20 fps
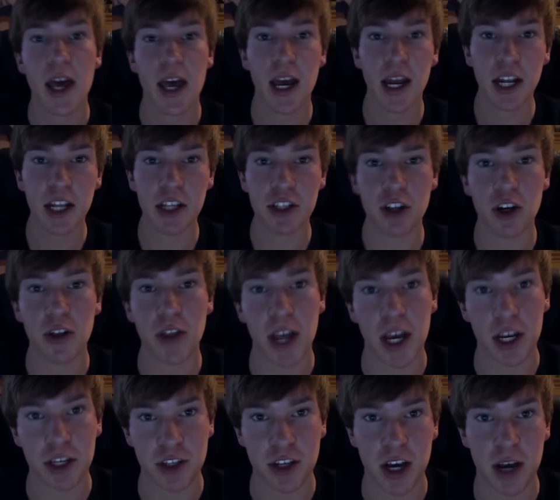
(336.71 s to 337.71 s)
And until
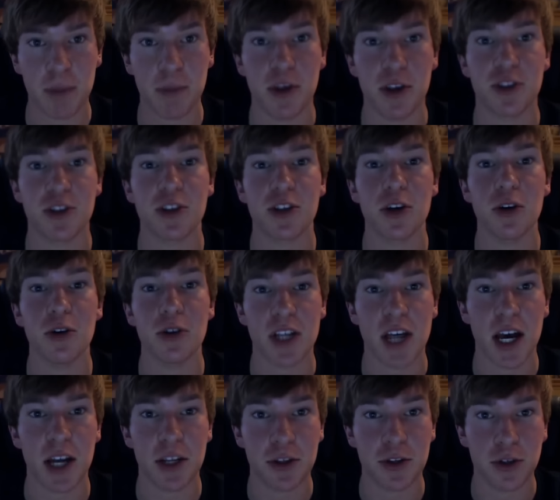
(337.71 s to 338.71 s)
next time, this is
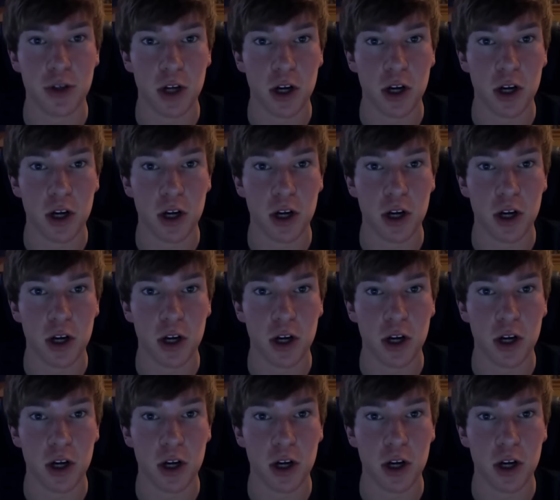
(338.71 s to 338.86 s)
Kotetsu,